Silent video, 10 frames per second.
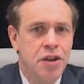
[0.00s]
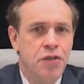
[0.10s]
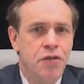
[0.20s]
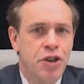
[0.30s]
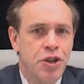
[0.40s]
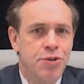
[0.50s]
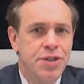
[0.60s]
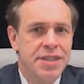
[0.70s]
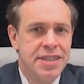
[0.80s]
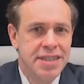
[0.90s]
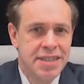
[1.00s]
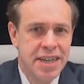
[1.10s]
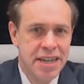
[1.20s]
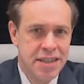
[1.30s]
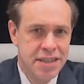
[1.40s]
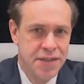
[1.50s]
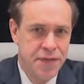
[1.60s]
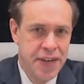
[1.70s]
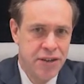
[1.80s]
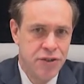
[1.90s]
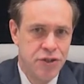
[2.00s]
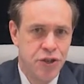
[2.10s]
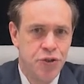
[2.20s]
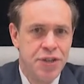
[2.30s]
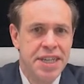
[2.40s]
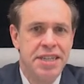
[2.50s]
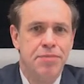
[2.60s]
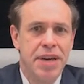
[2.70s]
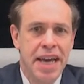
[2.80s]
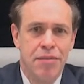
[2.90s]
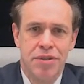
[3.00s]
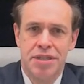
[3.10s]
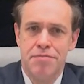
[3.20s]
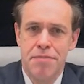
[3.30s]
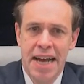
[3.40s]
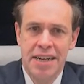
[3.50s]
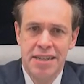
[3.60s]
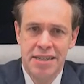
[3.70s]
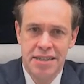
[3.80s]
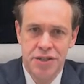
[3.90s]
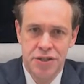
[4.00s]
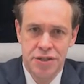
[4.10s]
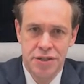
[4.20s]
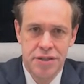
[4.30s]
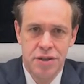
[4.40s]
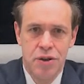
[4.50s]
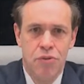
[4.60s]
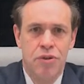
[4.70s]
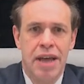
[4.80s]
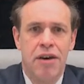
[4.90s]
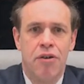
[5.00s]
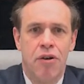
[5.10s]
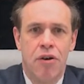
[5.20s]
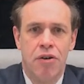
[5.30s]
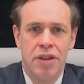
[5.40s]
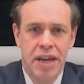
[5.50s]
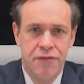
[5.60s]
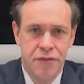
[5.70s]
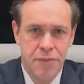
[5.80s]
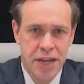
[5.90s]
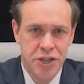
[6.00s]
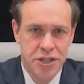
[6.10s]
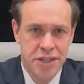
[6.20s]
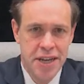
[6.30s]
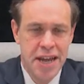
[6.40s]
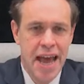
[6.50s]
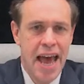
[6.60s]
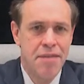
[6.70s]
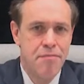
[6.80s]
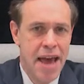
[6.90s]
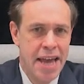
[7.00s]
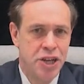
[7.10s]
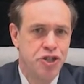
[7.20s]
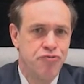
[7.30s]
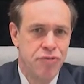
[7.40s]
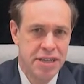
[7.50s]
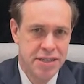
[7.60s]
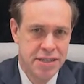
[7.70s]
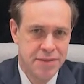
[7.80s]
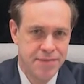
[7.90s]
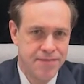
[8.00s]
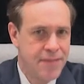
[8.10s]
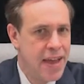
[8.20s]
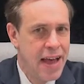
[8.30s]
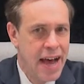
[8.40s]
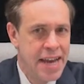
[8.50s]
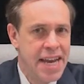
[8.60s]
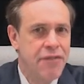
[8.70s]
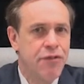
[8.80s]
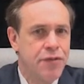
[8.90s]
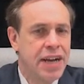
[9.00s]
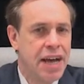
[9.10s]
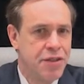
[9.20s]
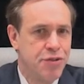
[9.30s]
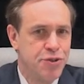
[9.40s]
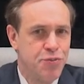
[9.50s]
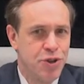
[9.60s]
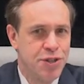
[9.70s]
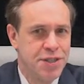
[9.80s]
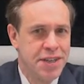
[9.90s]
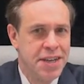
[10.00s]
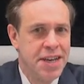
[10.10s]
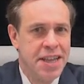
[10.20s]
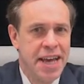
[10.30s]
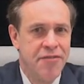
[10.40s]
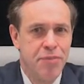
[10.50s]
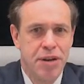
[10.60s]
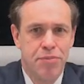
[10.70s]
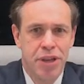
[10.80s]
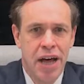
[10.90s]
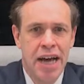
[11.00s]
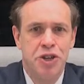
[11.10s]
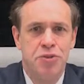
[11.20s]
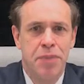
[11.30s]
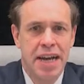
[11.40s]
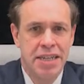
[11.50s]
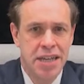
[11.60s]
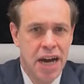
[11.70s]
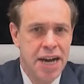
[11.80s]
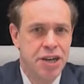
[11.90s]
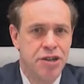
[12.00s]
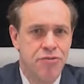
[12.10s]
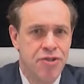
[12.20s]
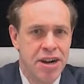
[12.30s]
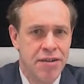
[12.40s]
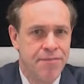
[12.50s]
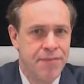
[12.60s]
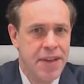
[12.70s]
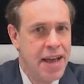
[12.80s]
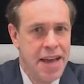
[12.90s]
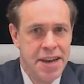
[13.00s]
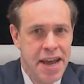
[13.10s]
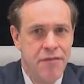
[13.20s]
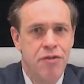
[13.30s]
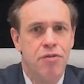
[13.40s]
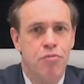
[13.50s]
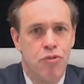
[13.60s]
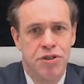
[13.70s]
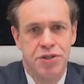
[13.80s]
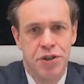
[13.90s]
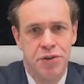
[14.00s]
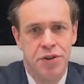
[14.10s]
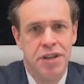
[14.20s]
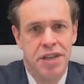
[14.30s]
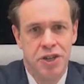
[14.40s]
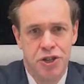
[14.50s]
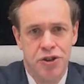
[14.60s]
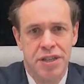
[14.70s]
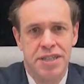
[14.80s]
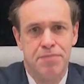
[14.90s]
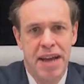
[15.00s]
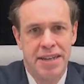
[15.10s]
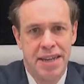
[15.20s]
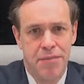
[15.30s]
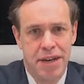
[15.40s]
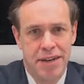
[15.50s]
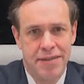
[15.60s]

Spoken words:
for you to succeed in this field, you need to be able to make decisions without all the information and manage risk. I never forgot those words. They have been applied to my entire career, and never more so than during this pandemic.